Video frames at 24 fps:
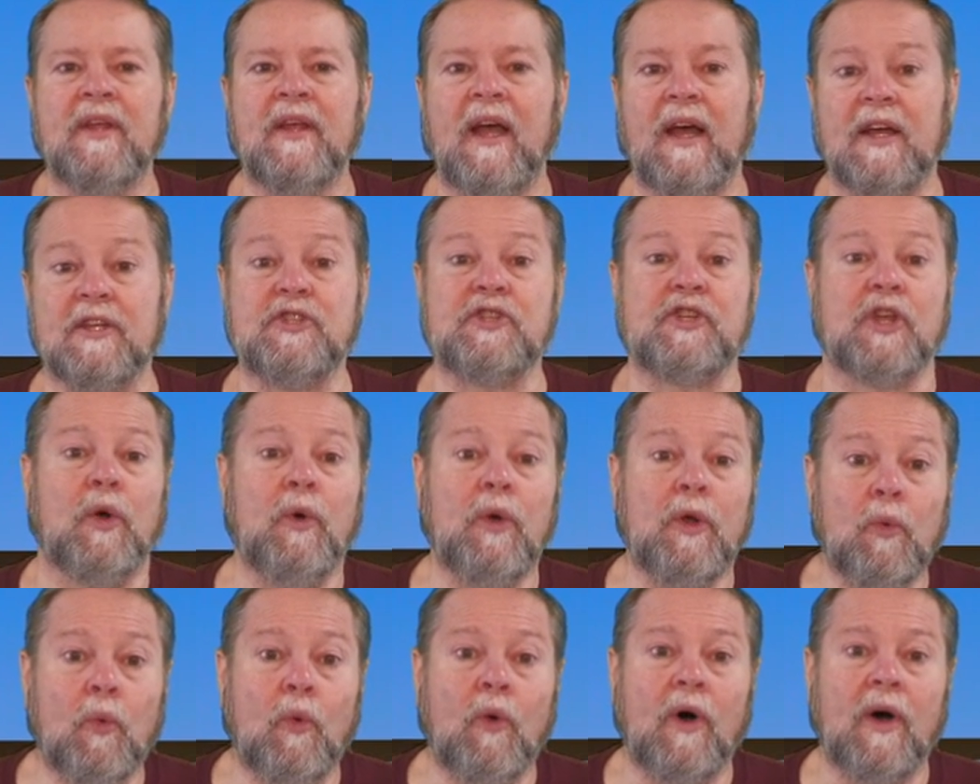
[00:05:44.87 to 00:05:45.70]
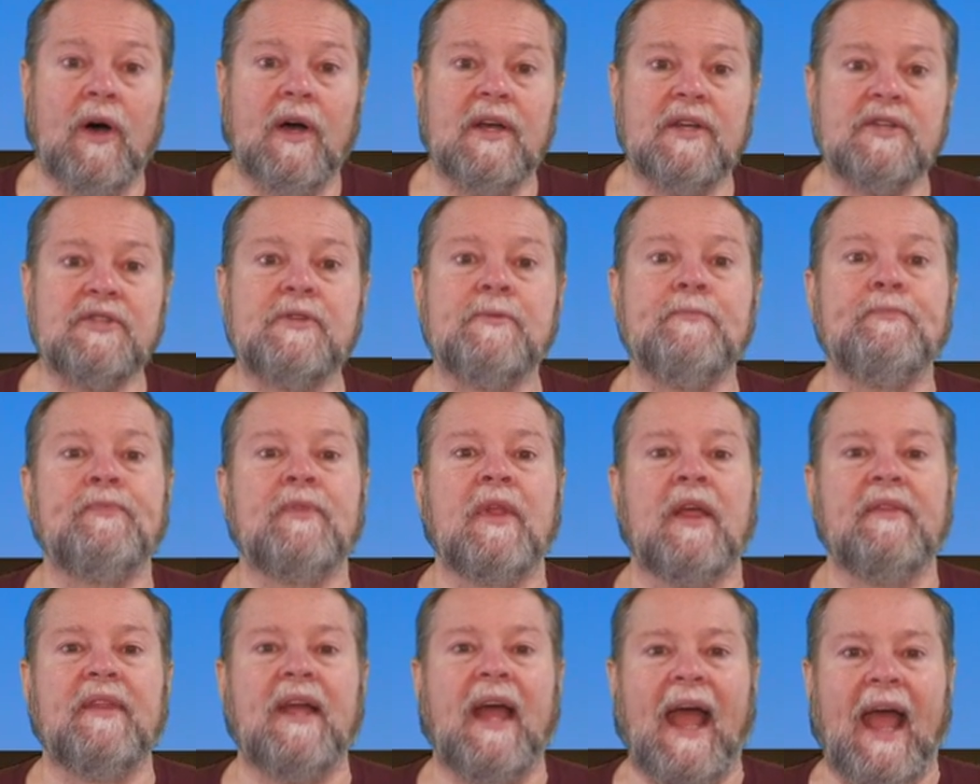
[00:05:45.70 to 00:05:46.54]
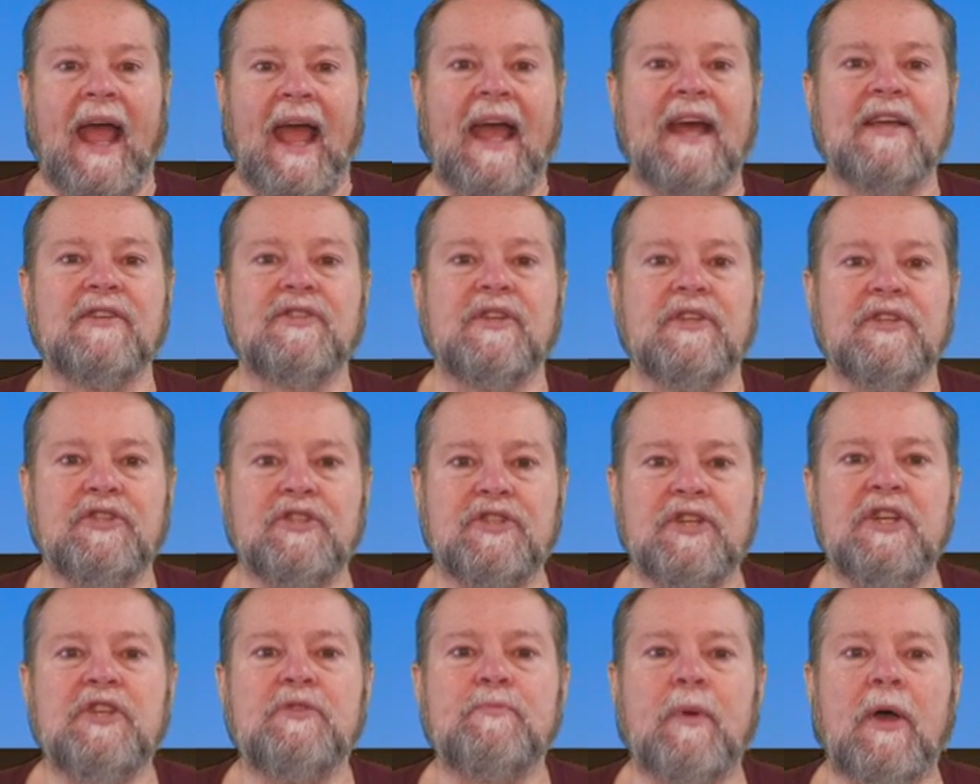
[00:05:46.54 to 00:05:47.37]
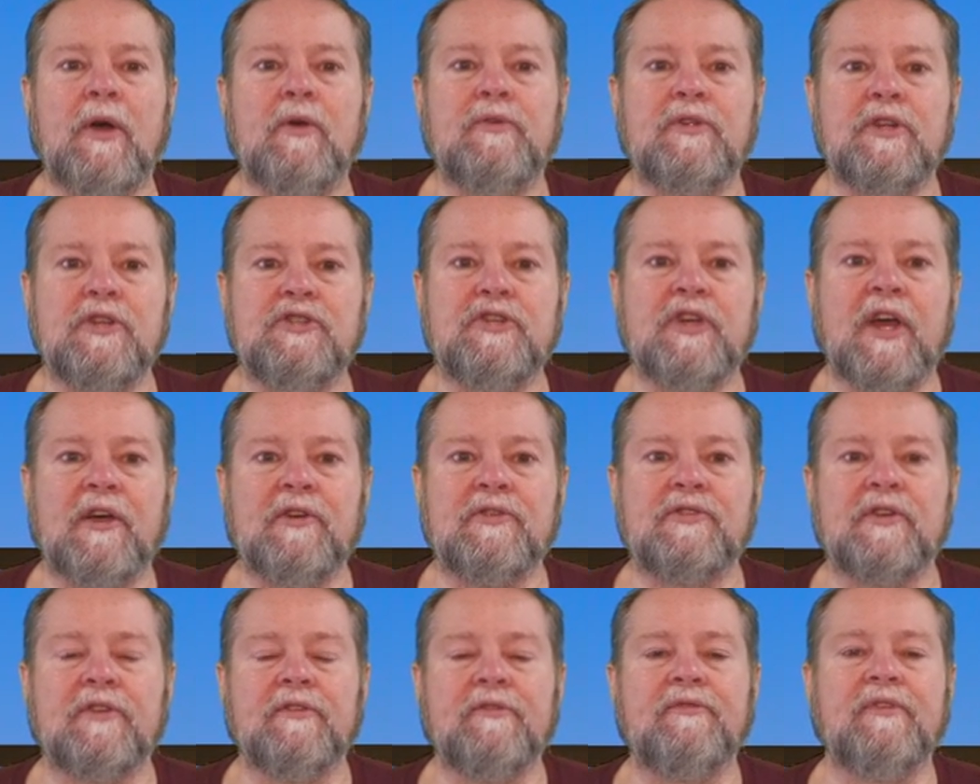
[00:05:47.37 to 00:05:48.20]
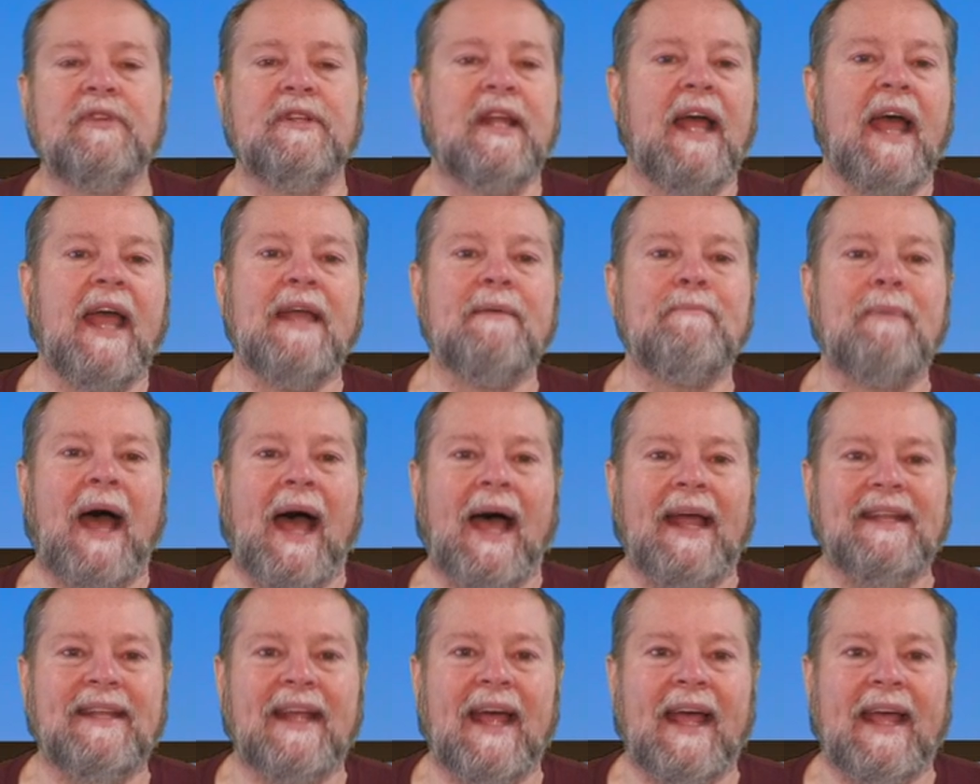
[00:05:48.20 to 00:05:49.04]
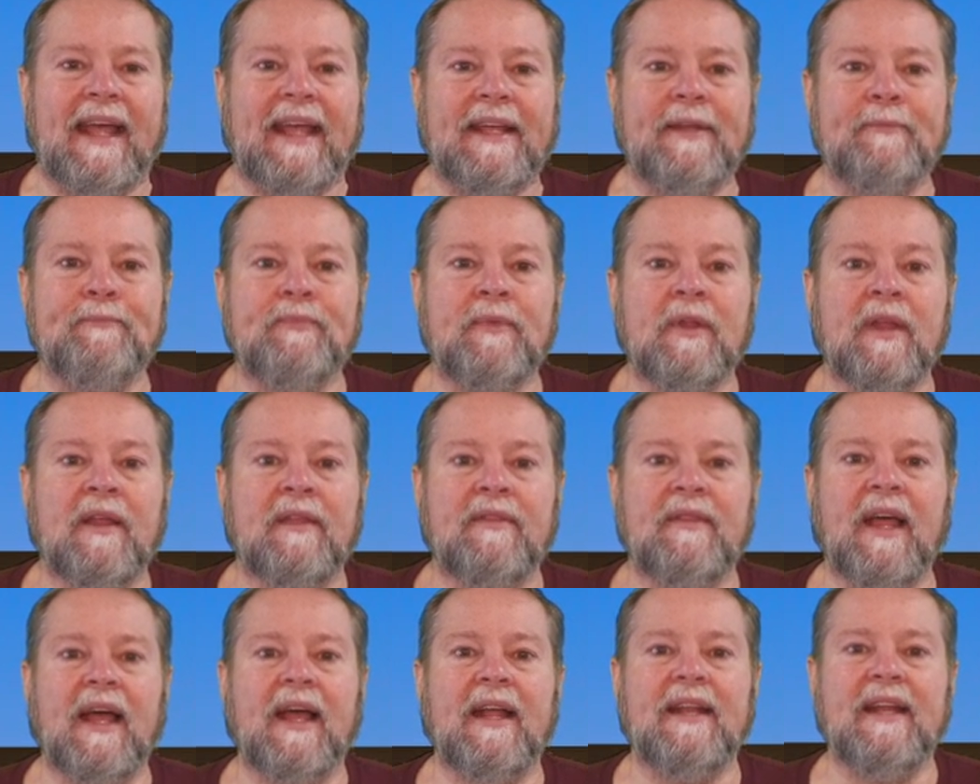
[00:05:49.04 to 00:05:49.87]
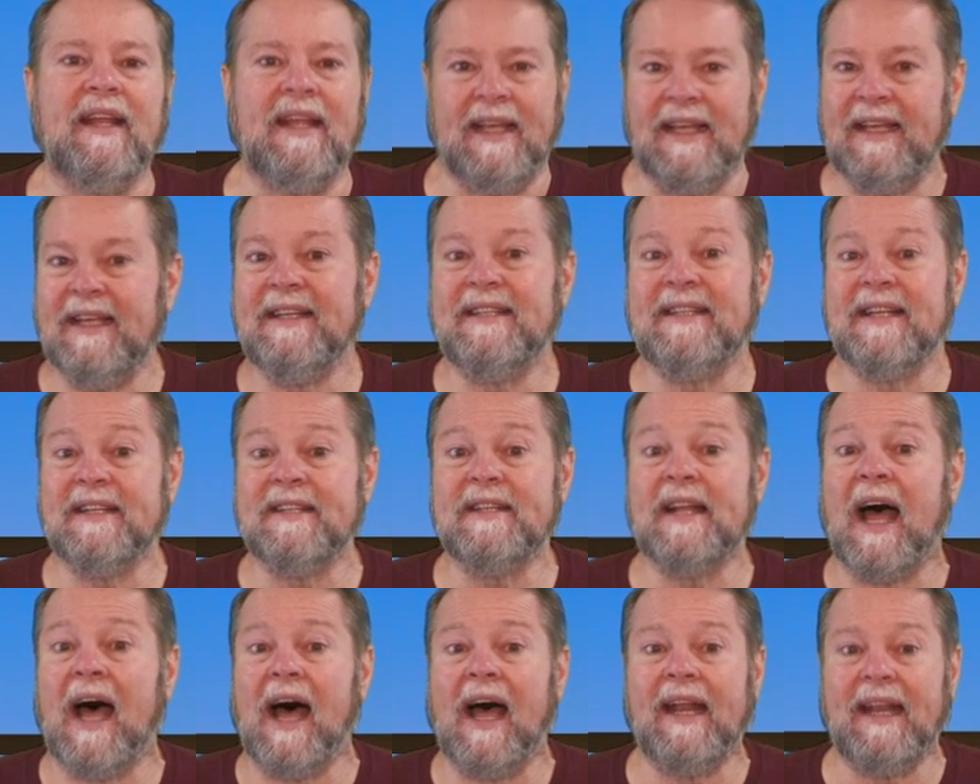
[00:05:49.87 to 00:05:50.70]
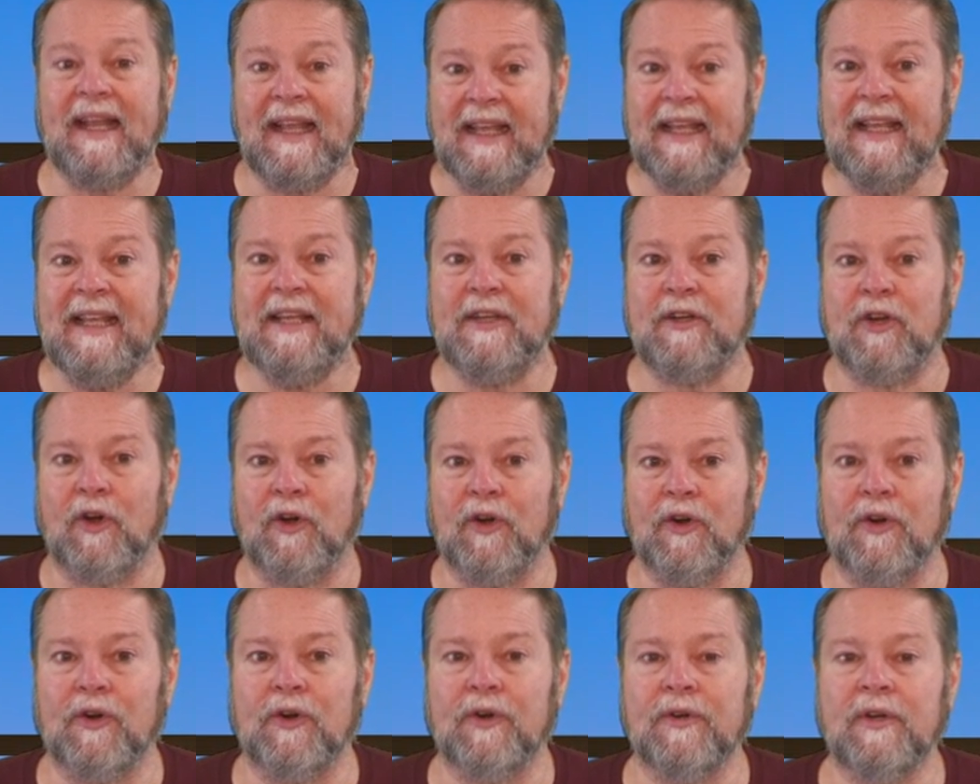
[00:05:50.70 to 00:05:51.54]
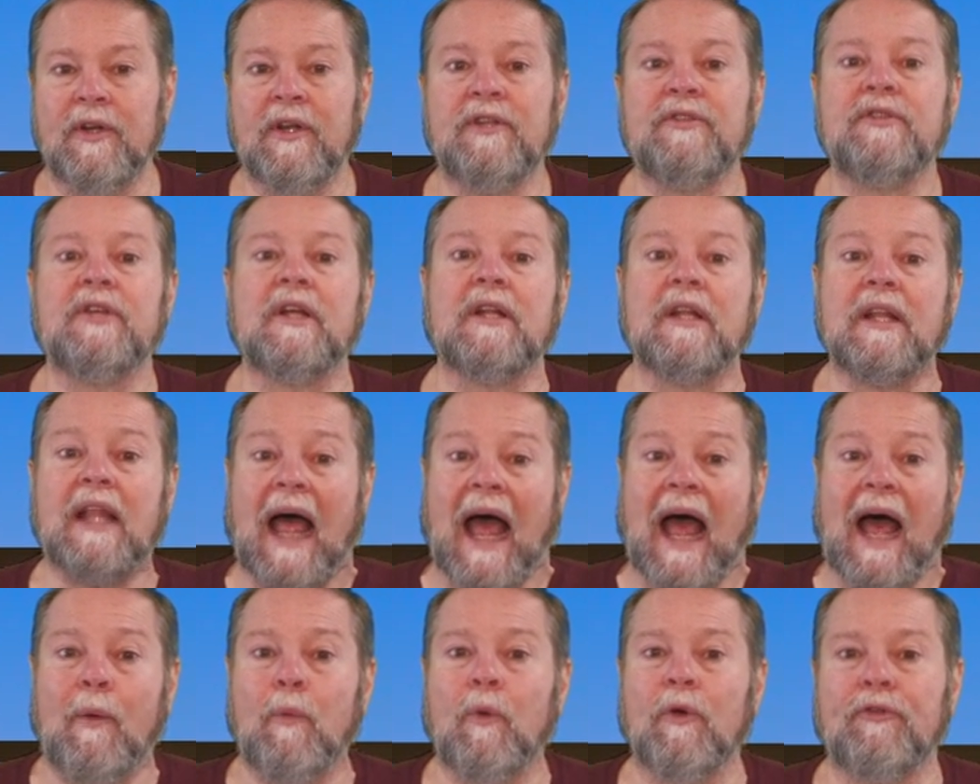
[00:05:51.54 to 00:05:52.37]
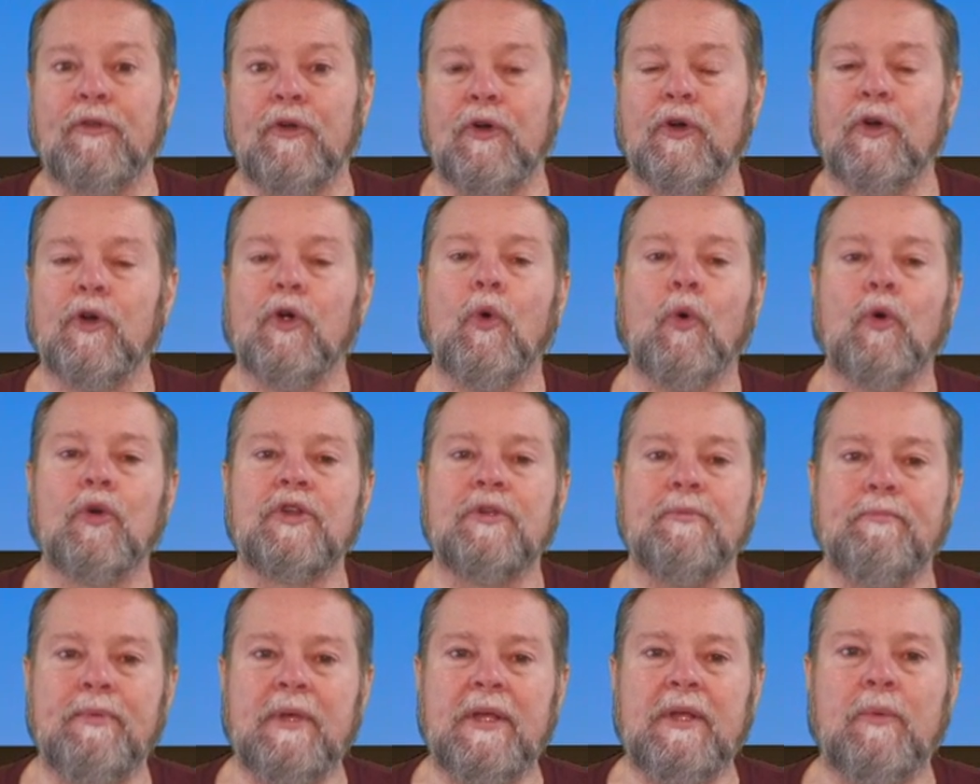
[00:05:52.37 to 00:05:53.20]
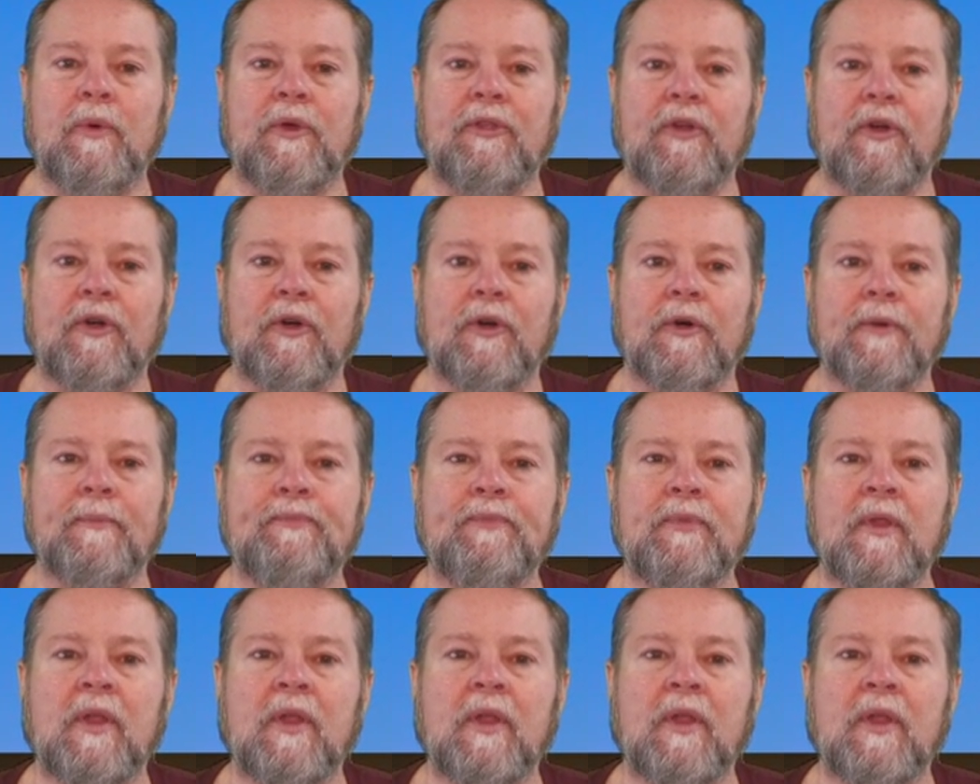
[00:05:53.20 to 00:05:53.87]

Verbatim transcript: Uh, so it was that as she spoke to Joseph day by day, that he did not heed her to lie with her or to be with her.